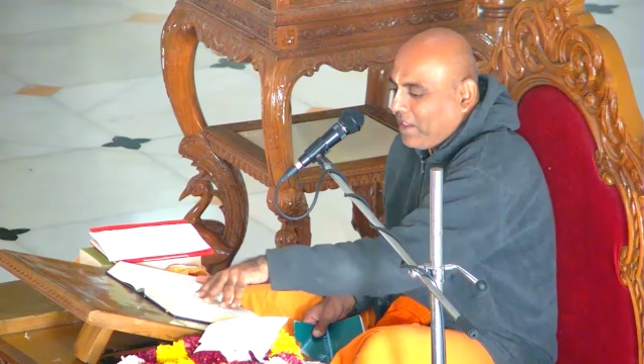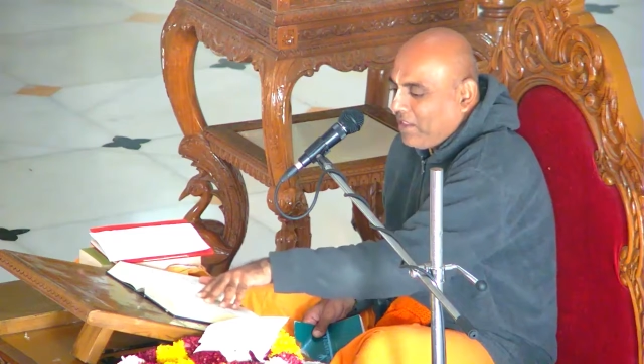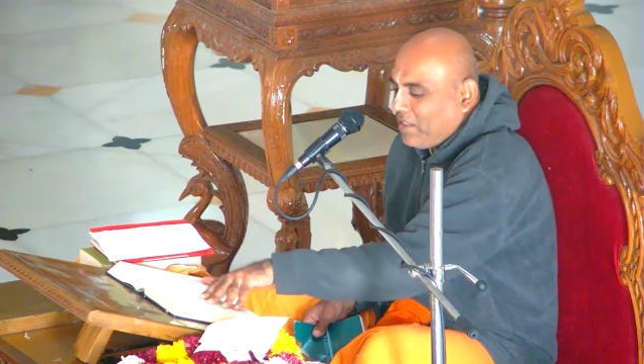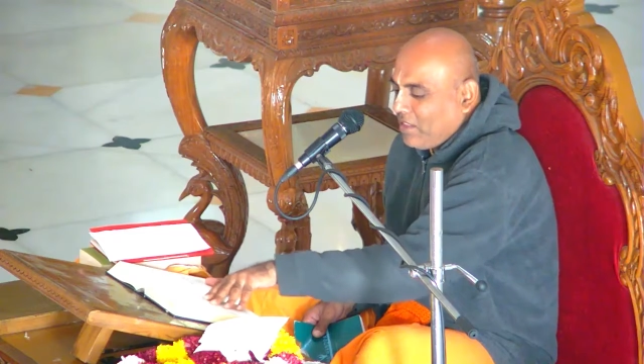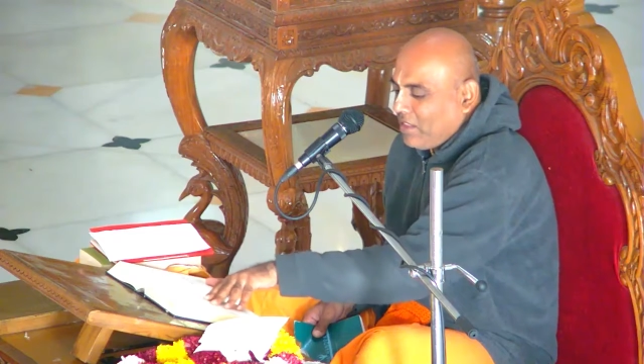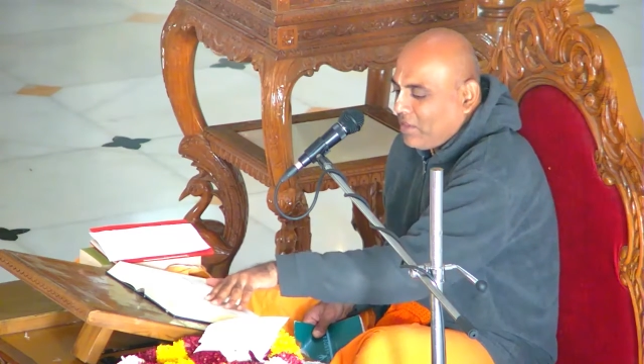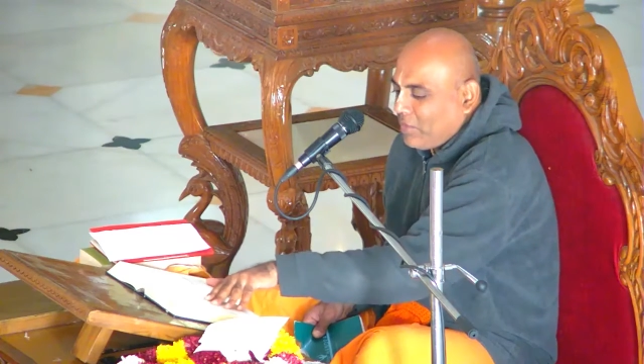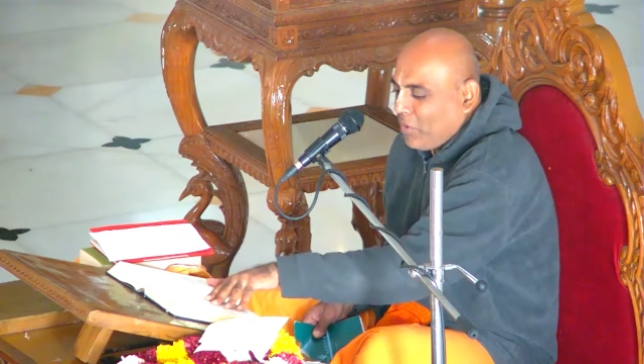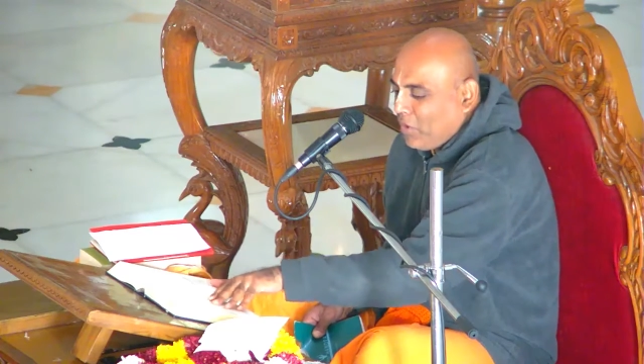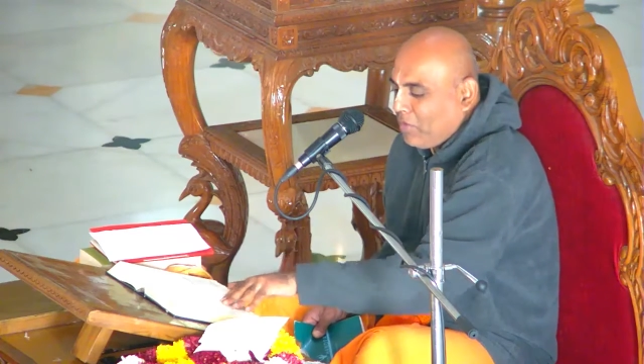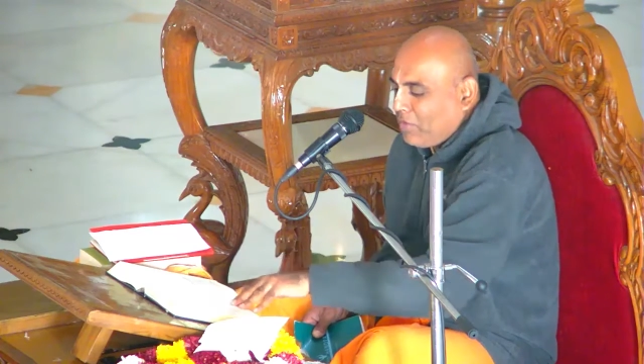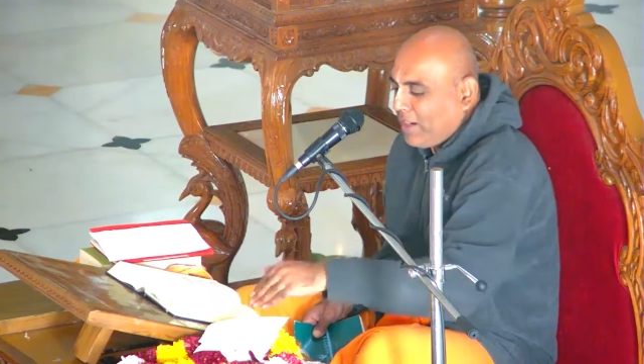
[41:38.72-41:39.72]
It's
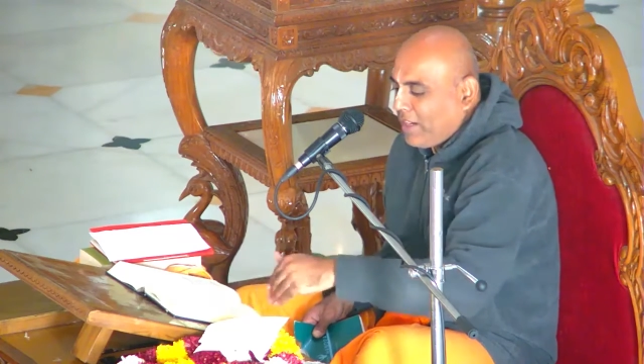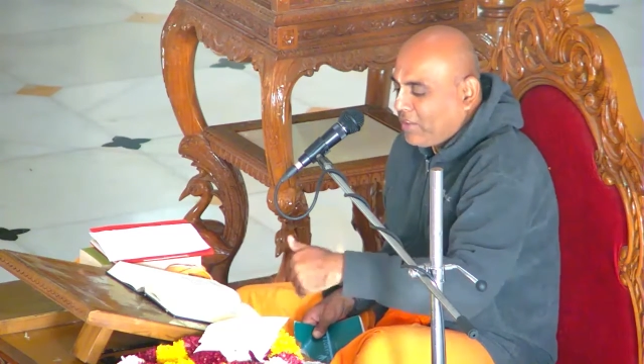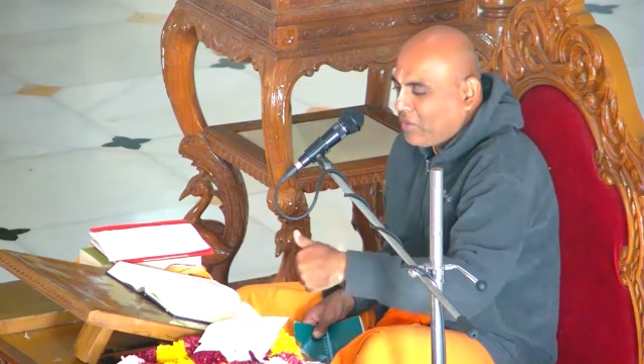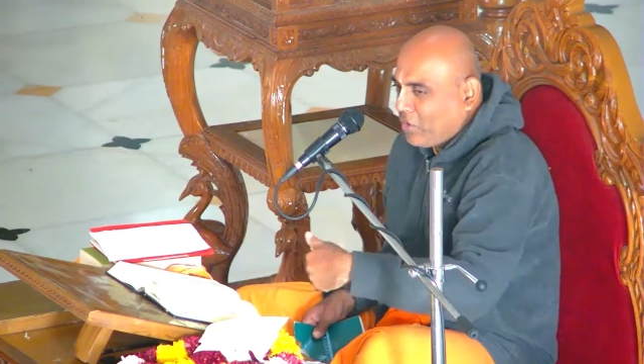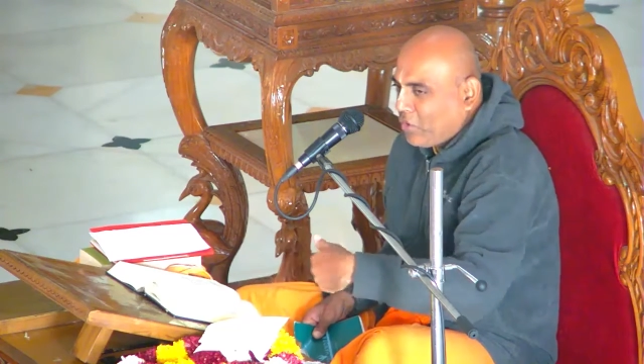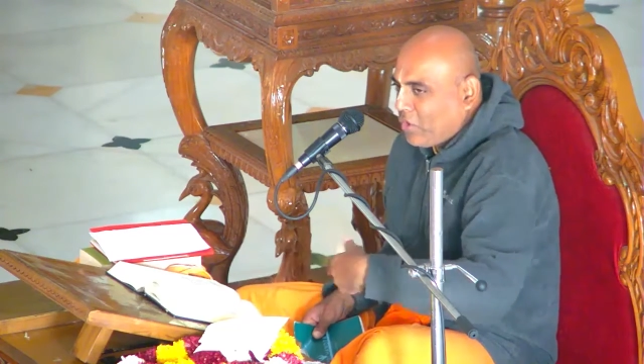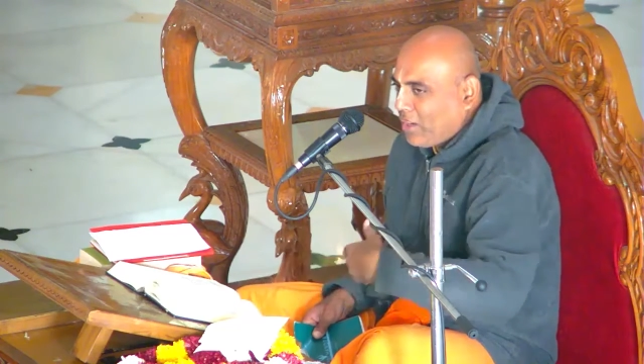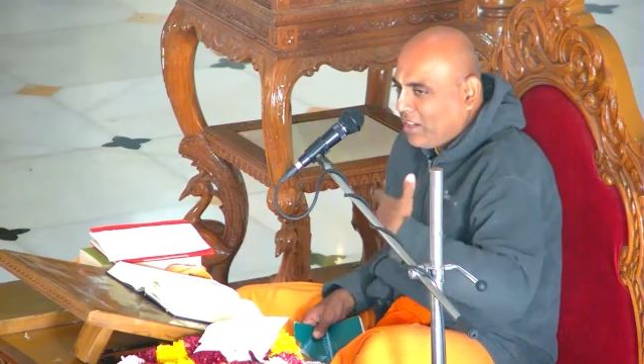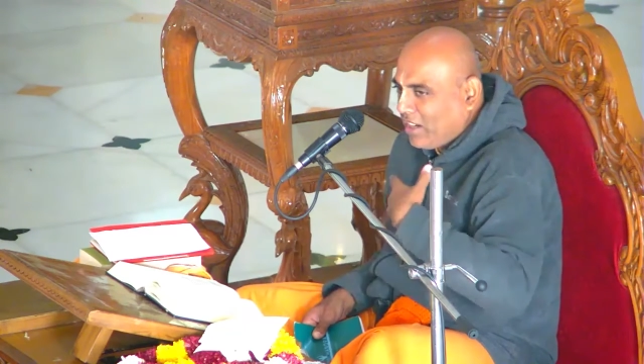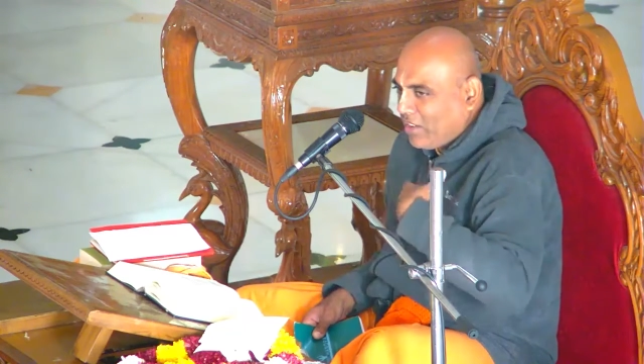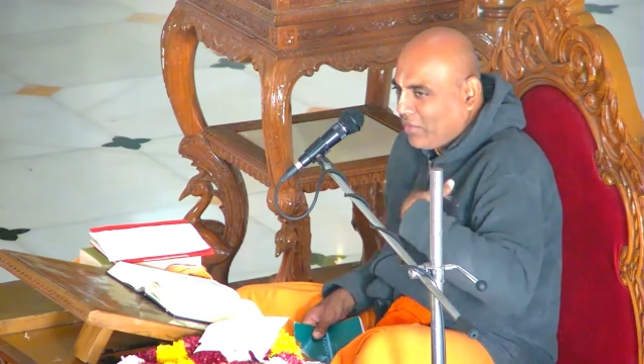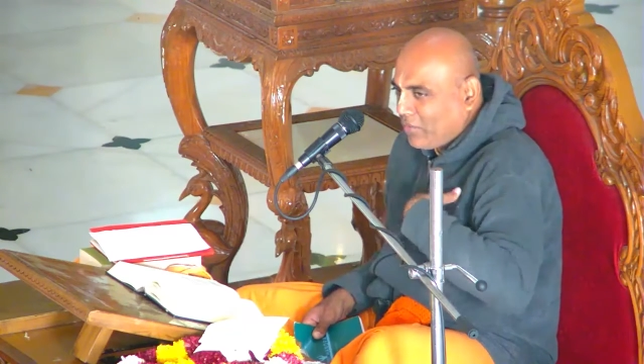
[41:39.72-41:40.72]
purifying, so you can
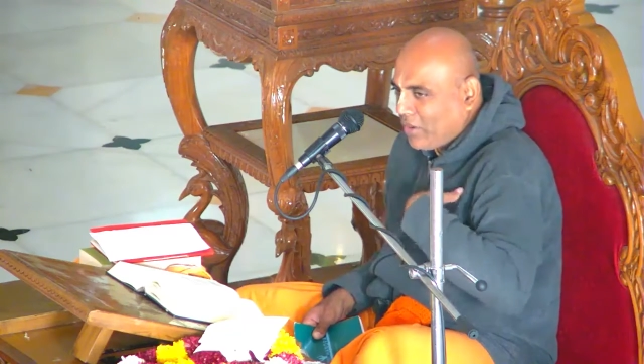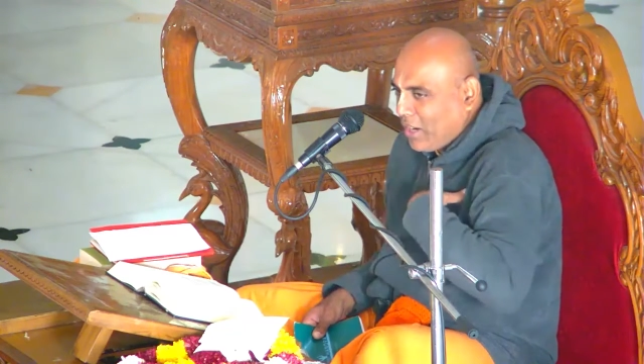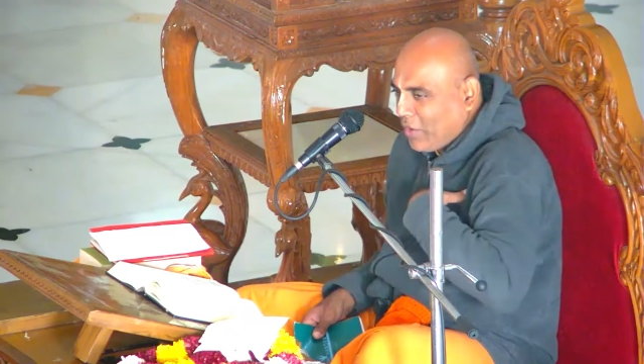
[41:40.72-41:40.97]
learn